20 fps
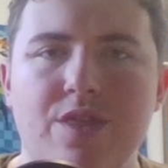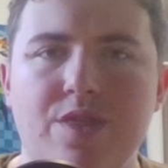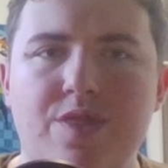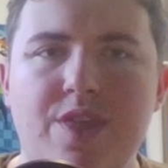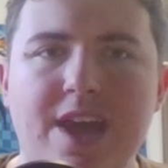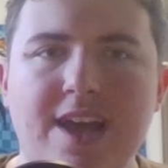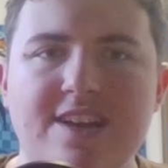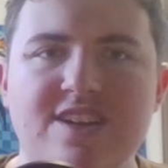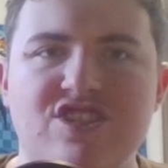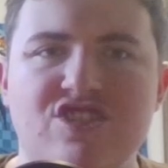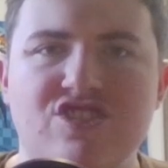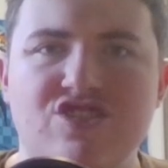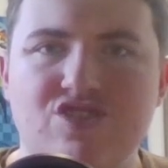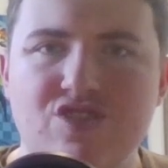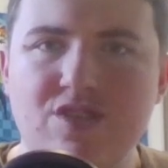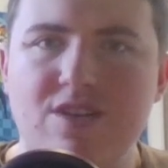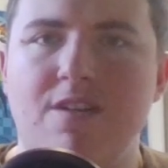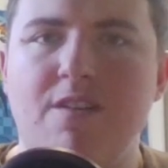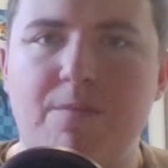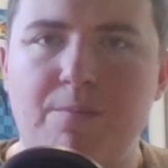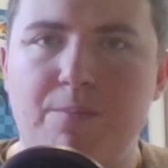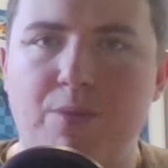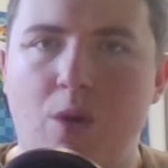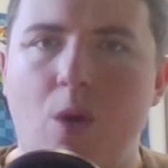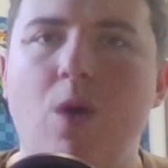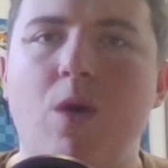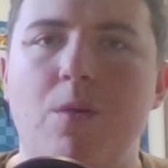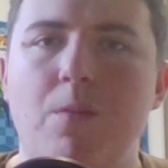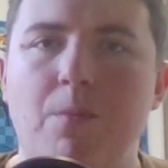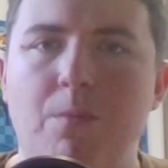they should have
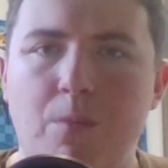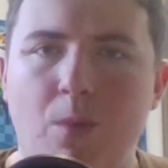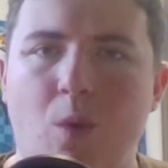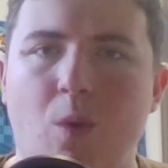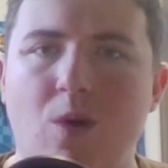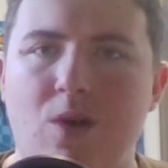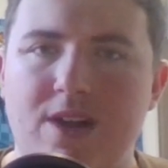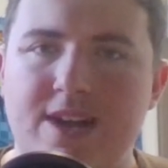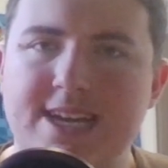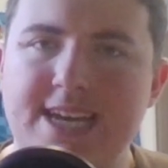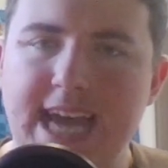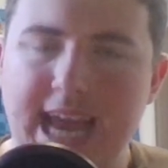put more